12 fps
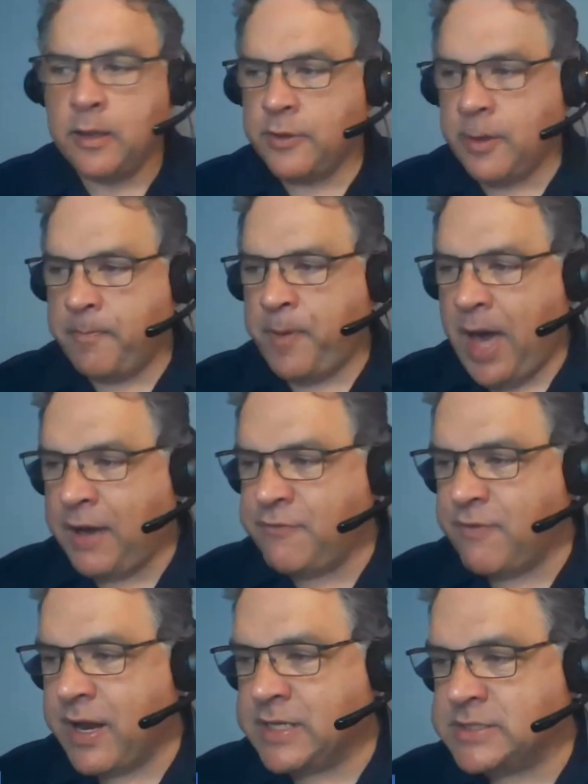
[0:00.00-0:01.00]
The
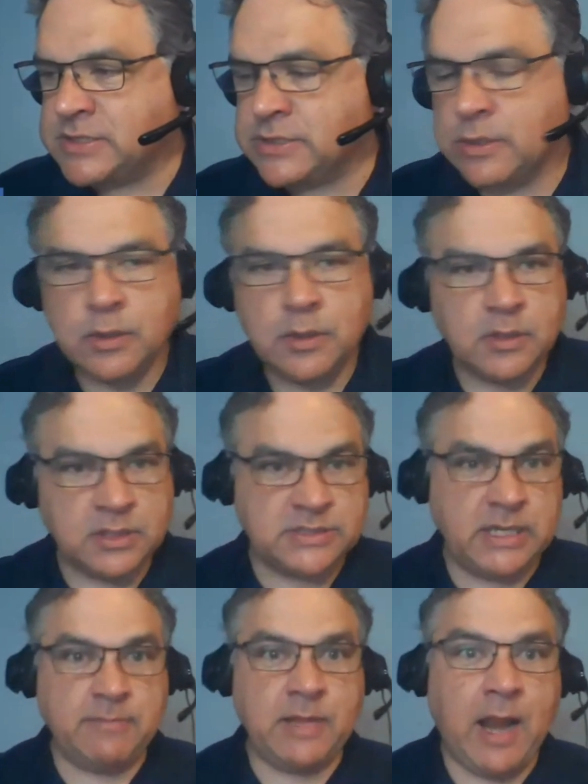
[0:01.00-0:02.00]
Padres, the
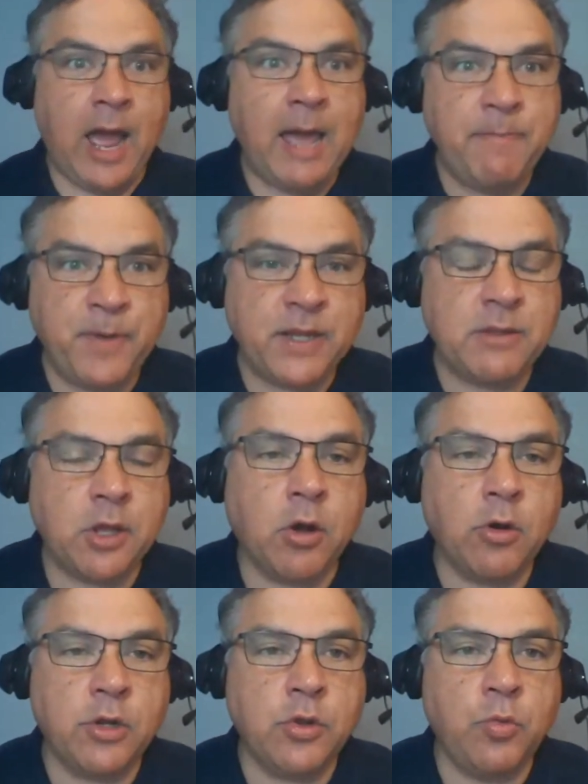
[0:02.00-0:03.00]
team that I picked to
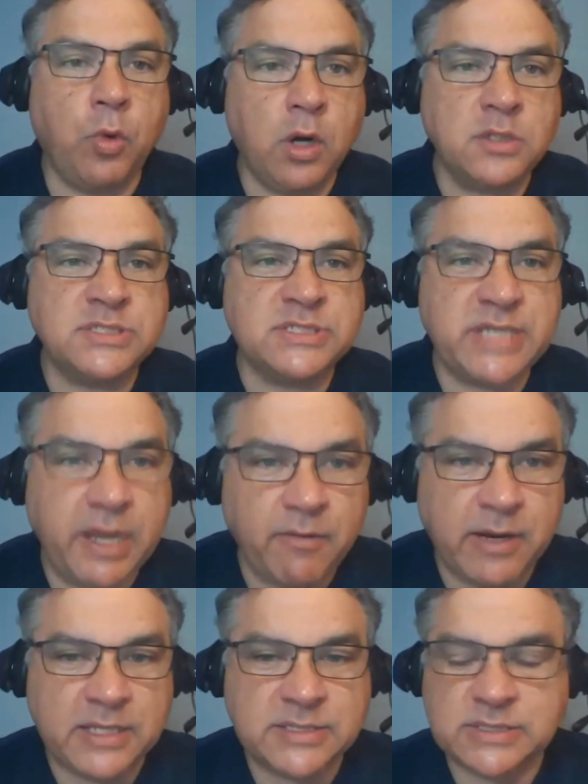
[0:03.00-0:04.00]
go to the World
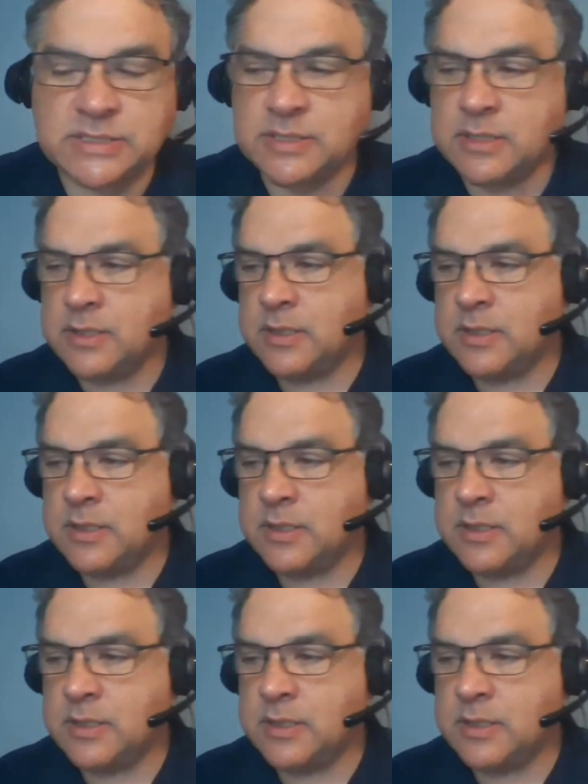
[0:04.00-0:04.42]
Series,